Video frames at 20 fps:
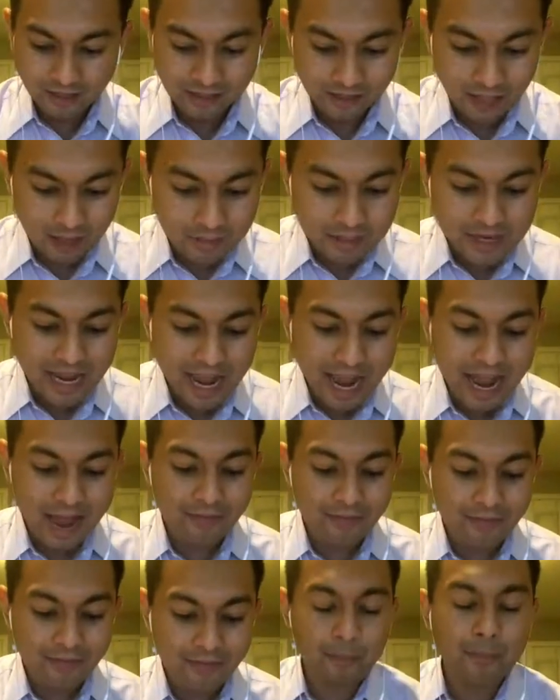And let me
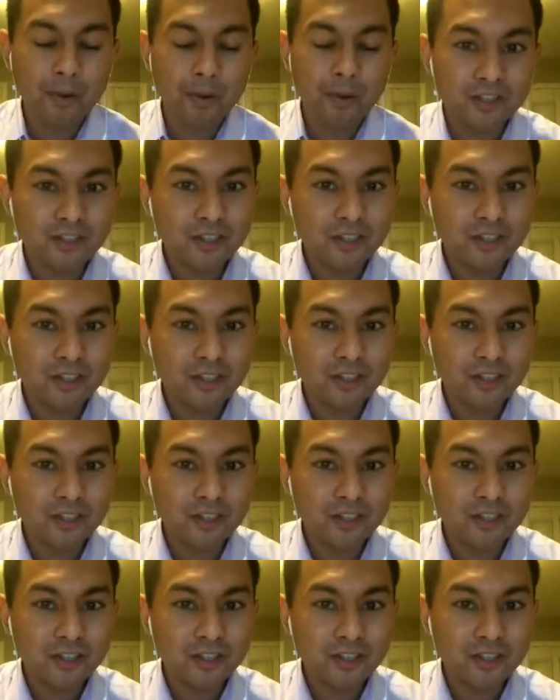add that personal and
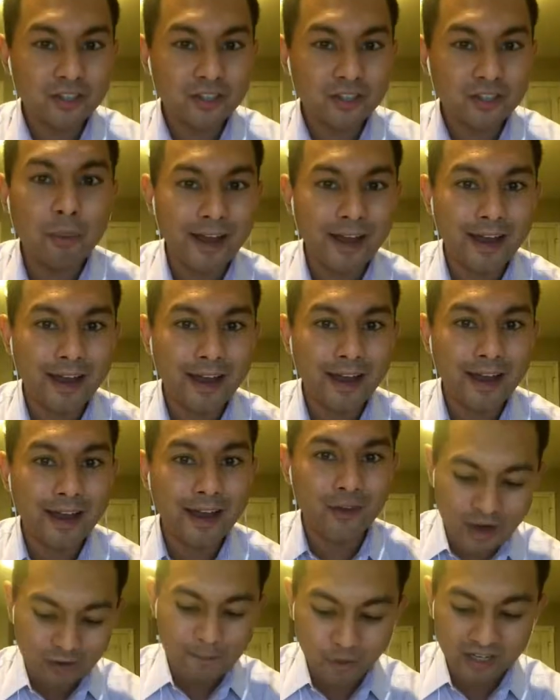public health are
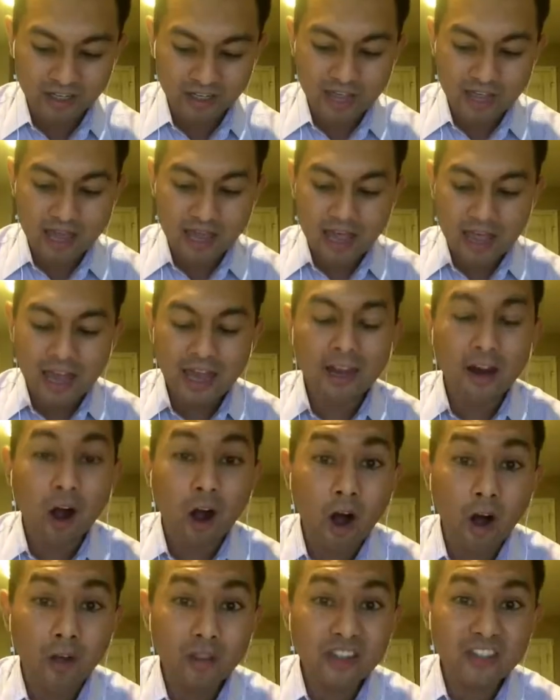very important, and
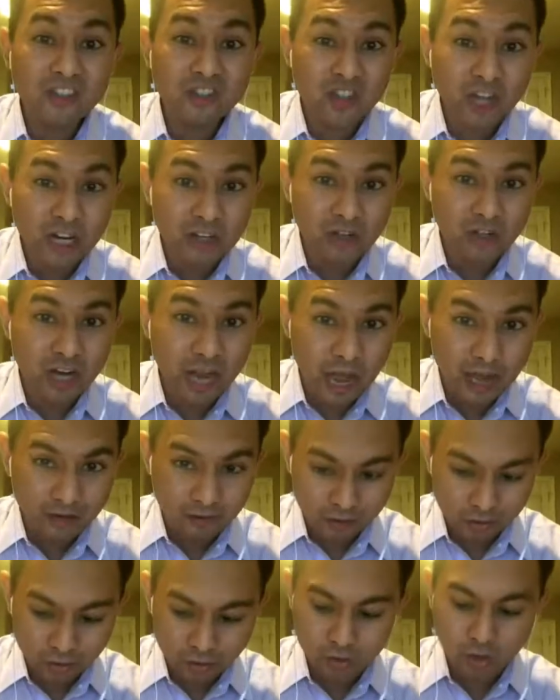all these changing
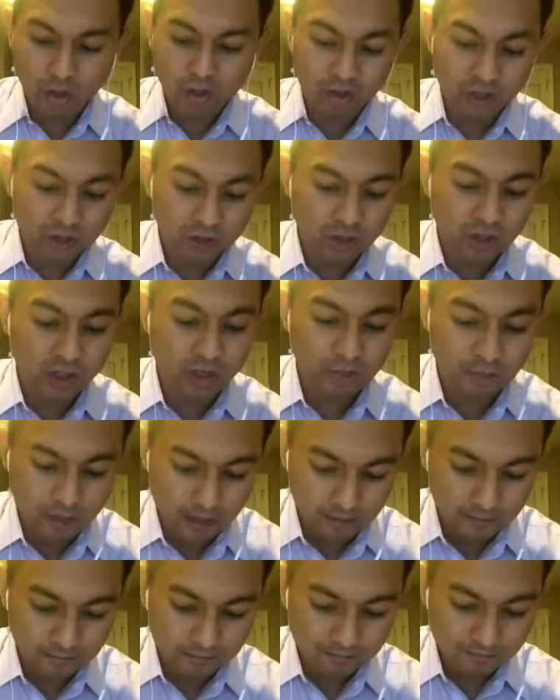attitudes are
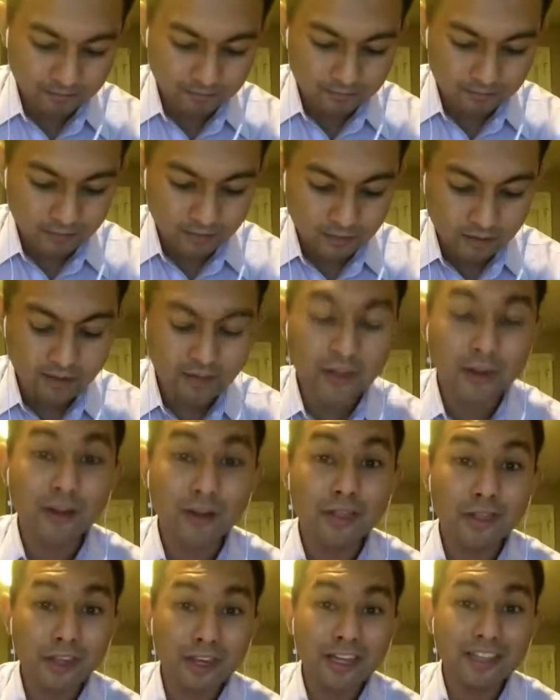legitimate. There are
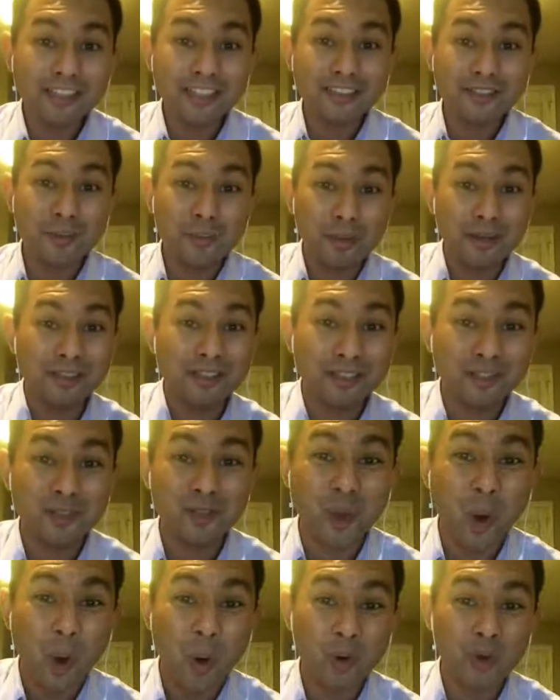things as a business
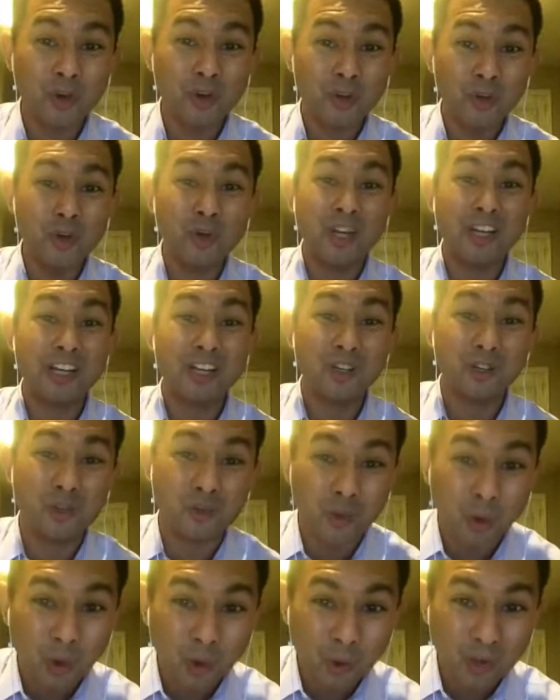owner you can
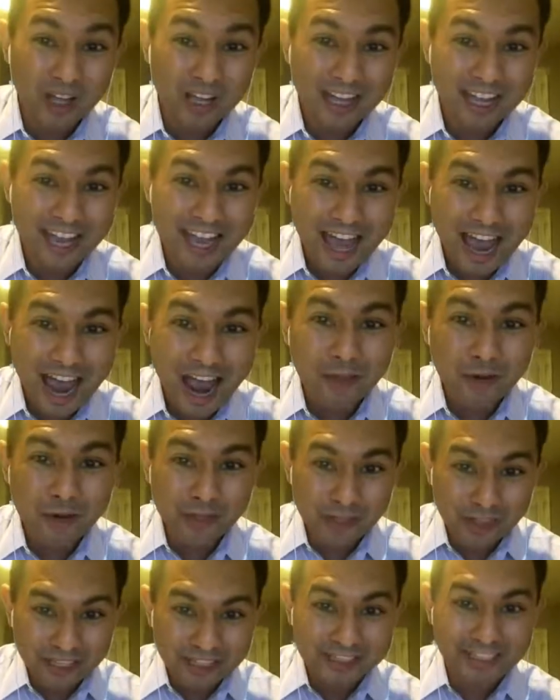control, and there are
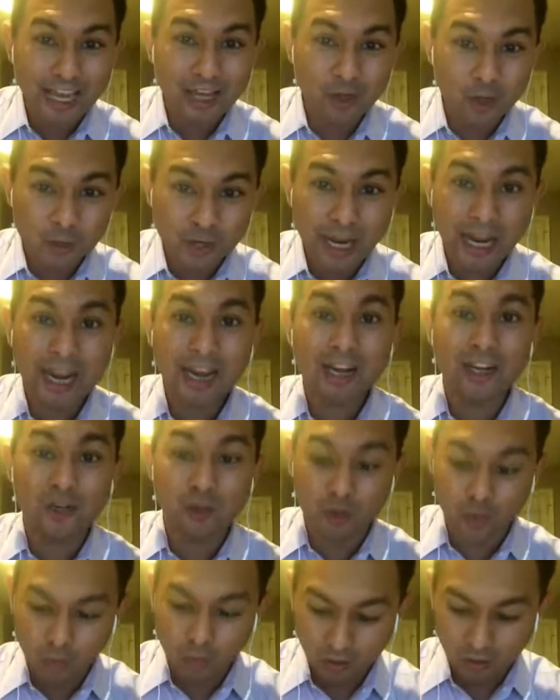things that you can't
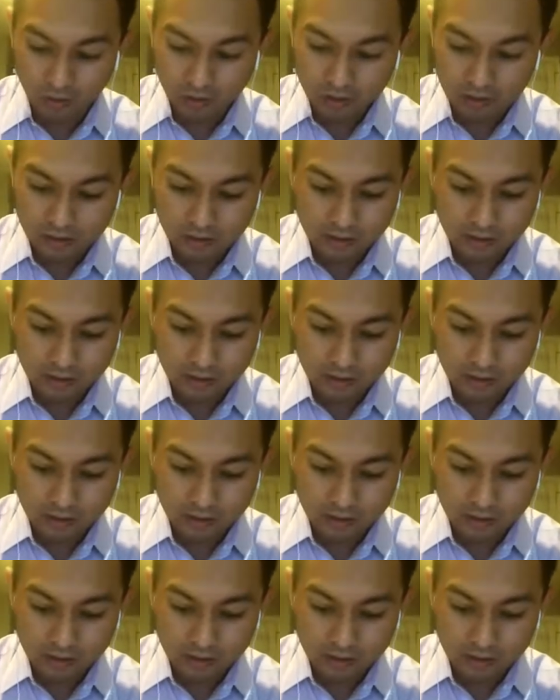control.